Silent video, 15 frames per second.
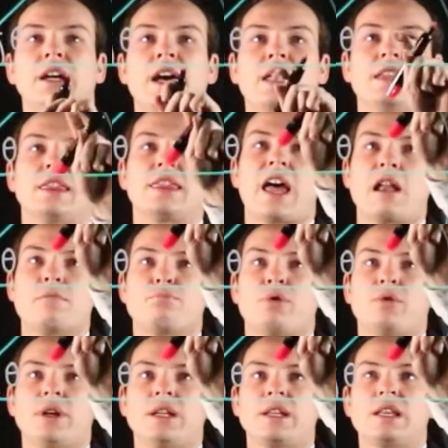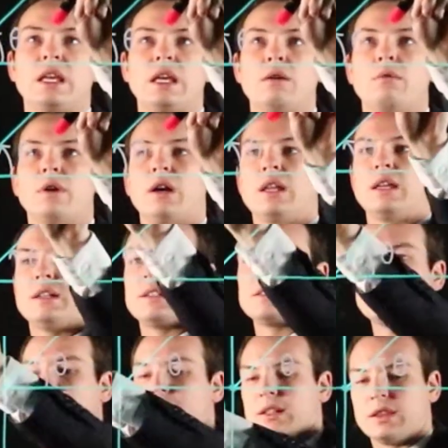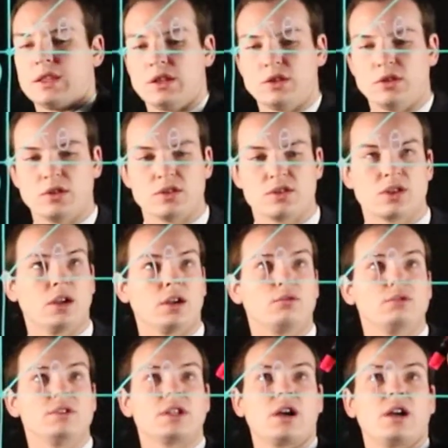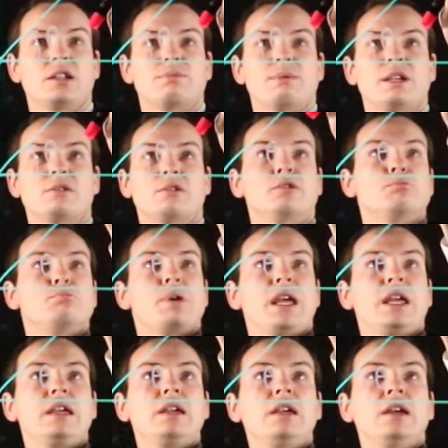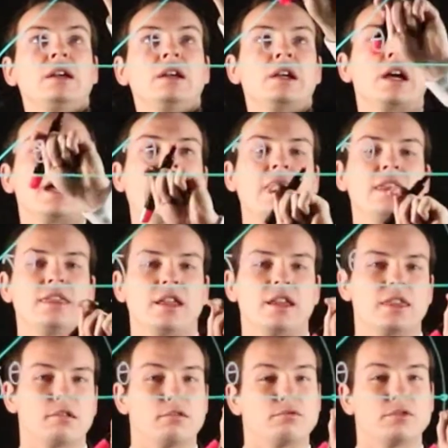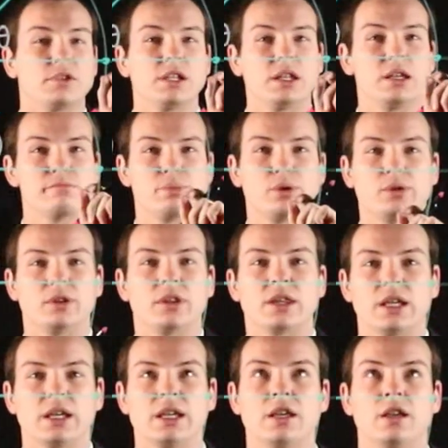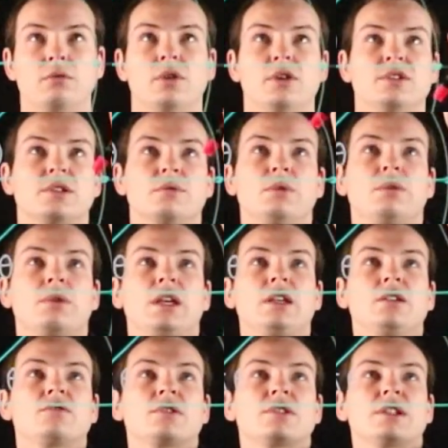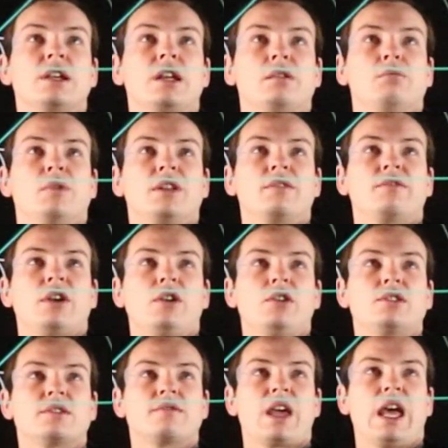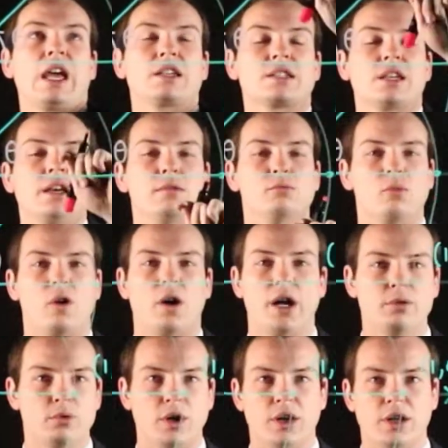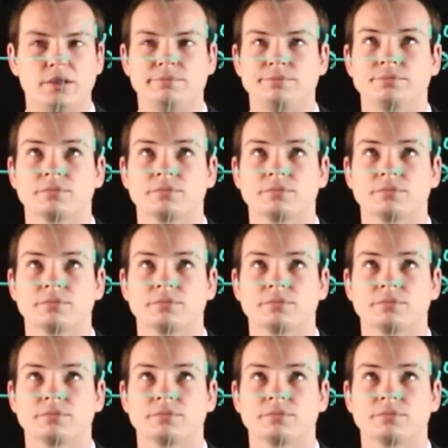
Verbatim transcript: and that that point here where it intersected the unit circle was going to be called P, and that the really important thing here was that we were interested in what the values of x and y were.